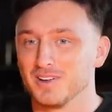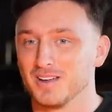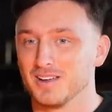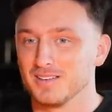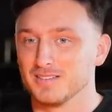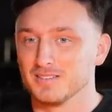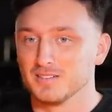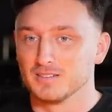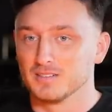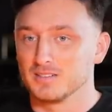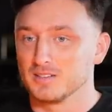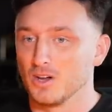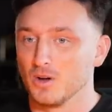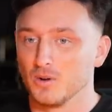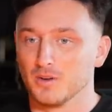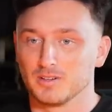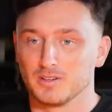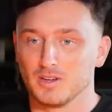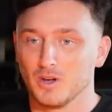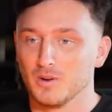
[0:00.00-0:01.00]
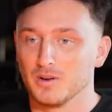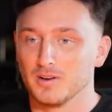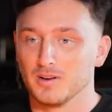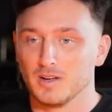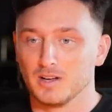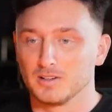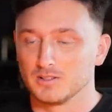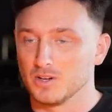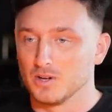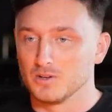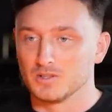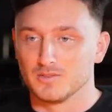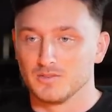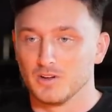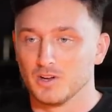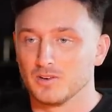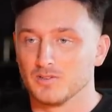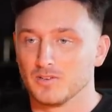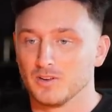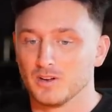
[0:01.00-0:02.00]
And go, go, and I'd go to
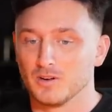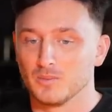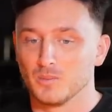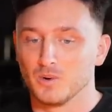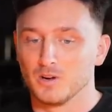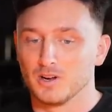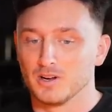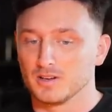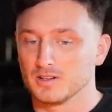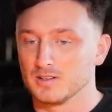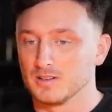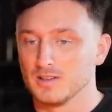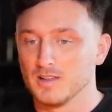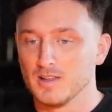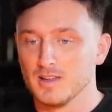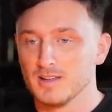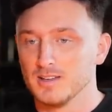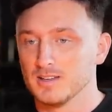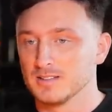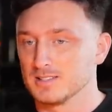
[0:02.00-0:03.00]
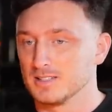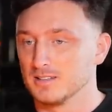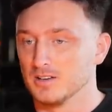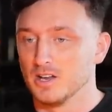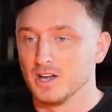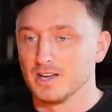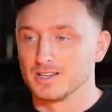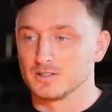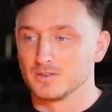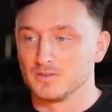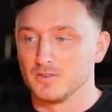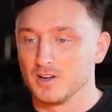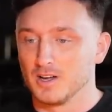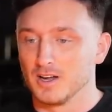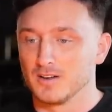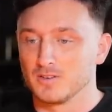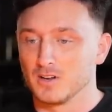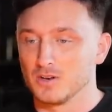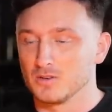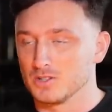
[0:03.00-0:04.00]
Vodafone, work nine to
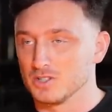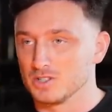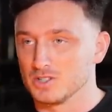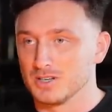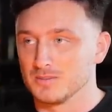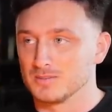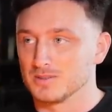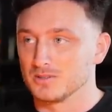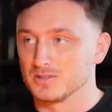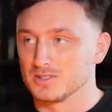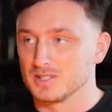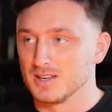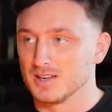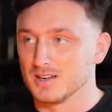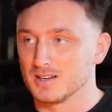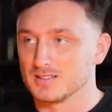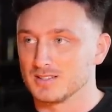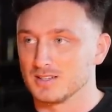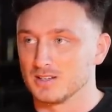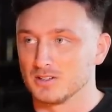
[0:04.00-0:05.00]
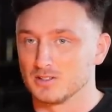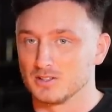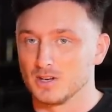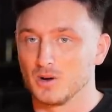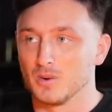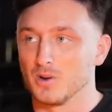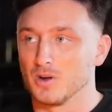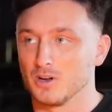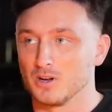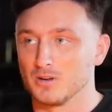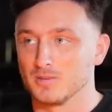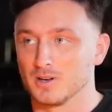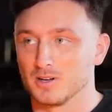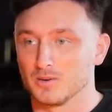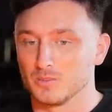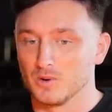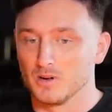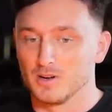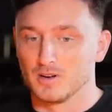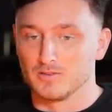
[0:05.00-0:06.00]
five, go to the gym till six, and I'd go home and
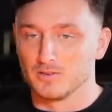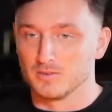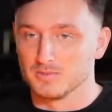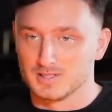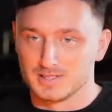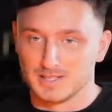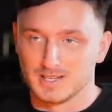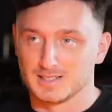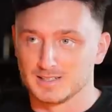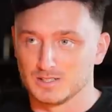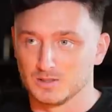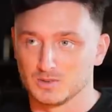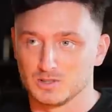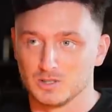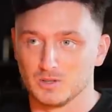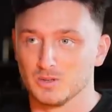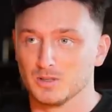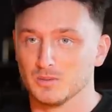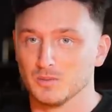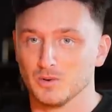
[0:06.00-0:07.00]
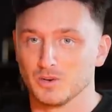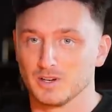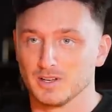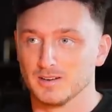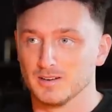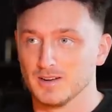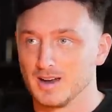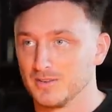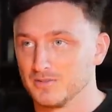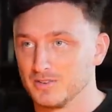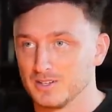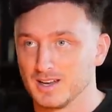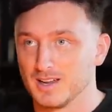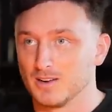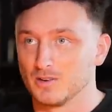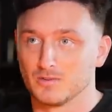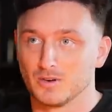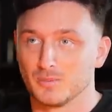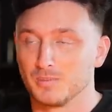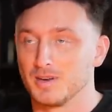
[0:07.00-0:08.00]
I'd work from six till two in the morning every day
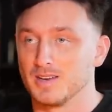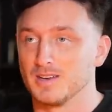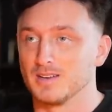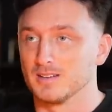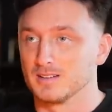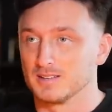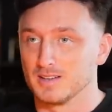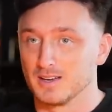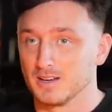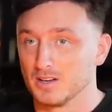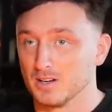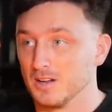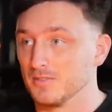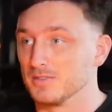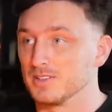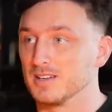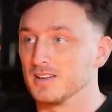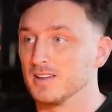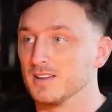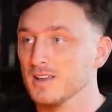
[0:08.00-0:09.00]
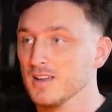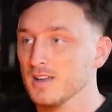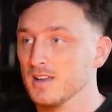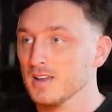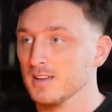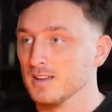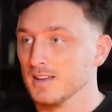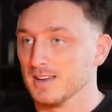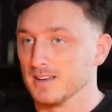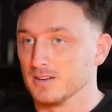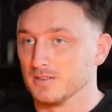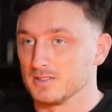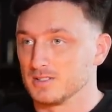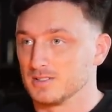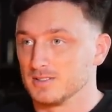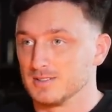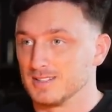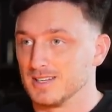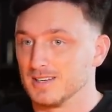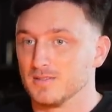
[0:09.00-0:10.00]
on repeat. And I loved it. And
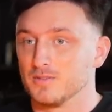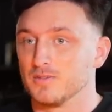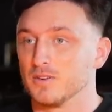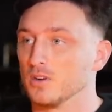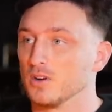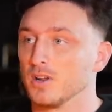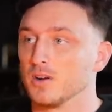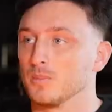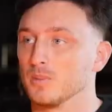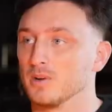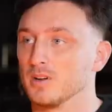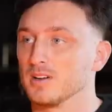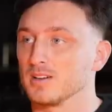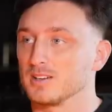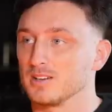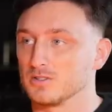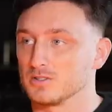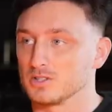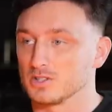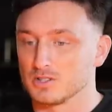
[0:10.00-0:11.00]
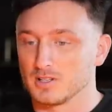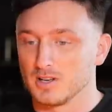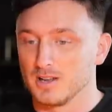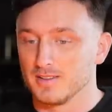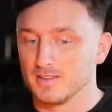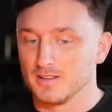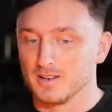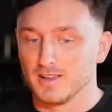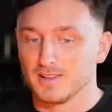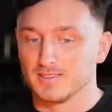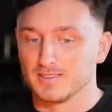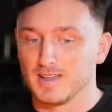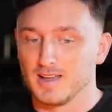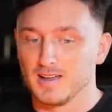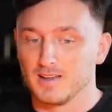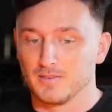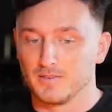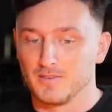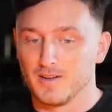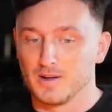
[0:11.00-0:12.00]
it didn't feel like work. I was just like, like
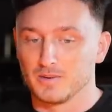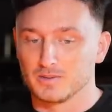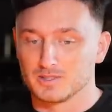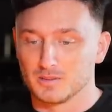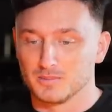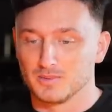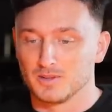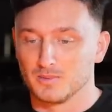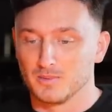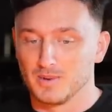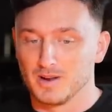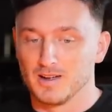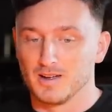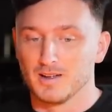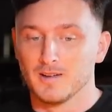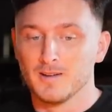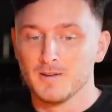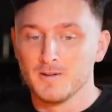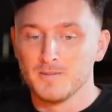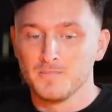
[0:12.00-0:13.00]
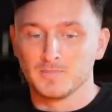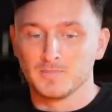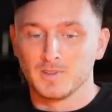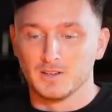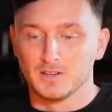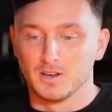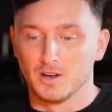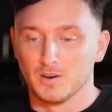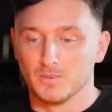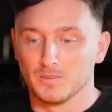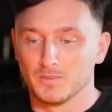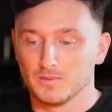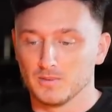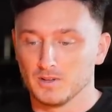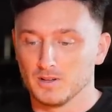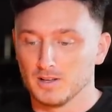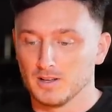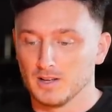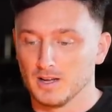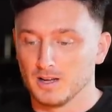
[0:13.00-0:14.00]
that. I found something where, you know,
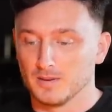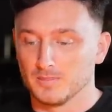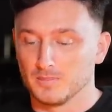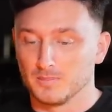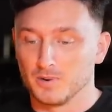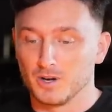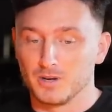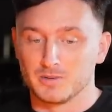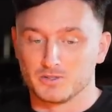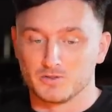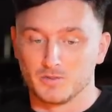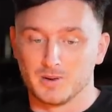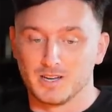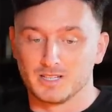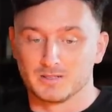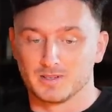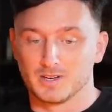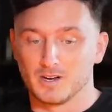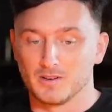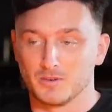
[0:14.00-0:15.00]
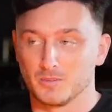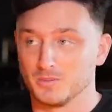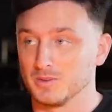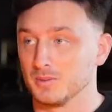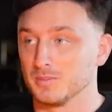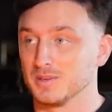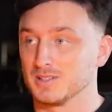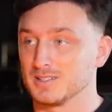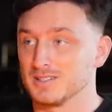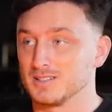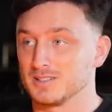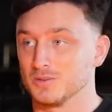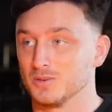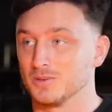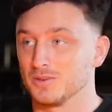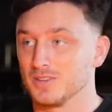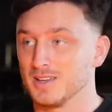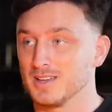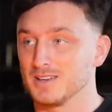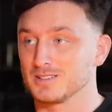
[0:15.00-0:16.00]
I pretty much replaced my girlfriend with the business
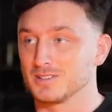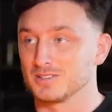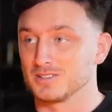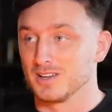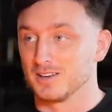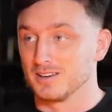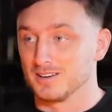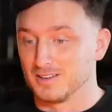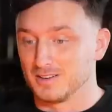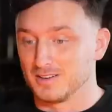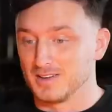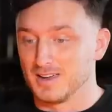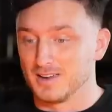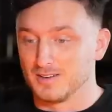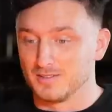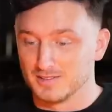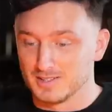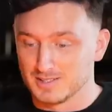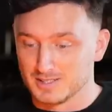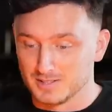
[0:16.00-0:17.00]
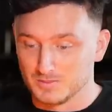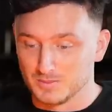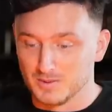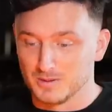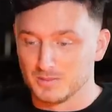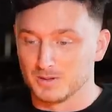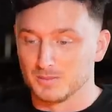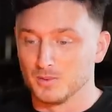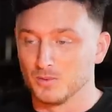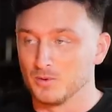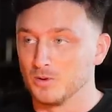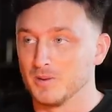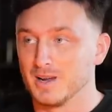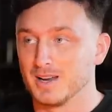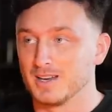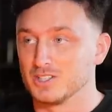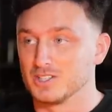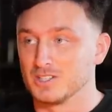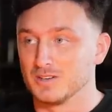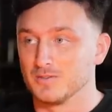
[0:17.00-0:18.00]
sort of thing. So I was like, okay, this is where I'm going to put all my
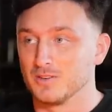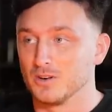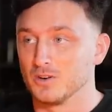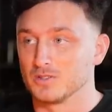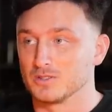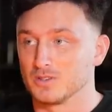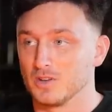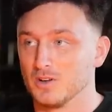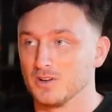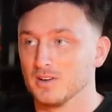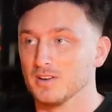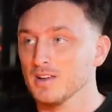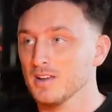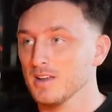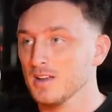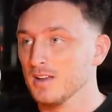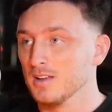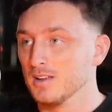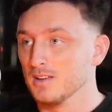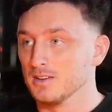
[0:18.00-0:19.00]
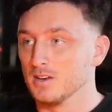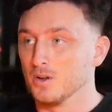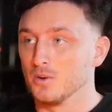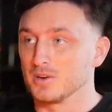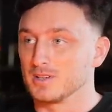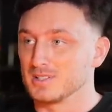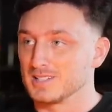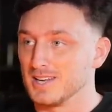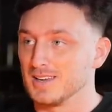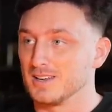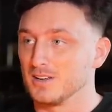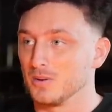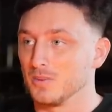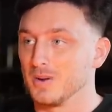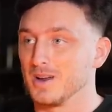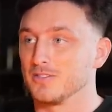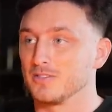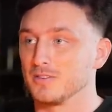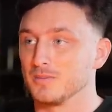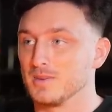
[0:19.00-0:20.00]
energy and focus on no one can take it
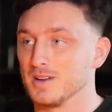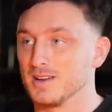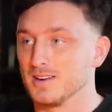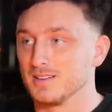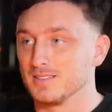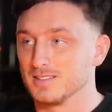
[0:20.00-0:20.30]
away from me.